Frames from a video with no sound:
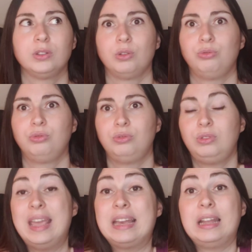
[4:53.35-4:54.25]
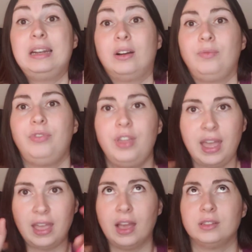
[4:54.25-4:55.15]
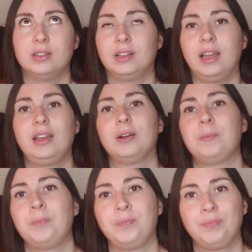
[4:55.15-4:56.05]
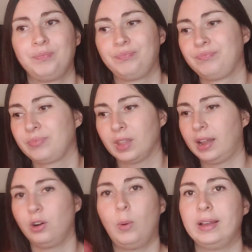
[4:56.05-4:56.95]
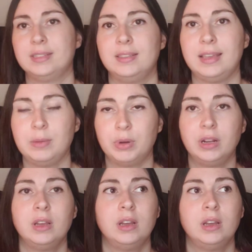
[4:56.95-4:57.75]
So they as in like, I don't know why I said they, but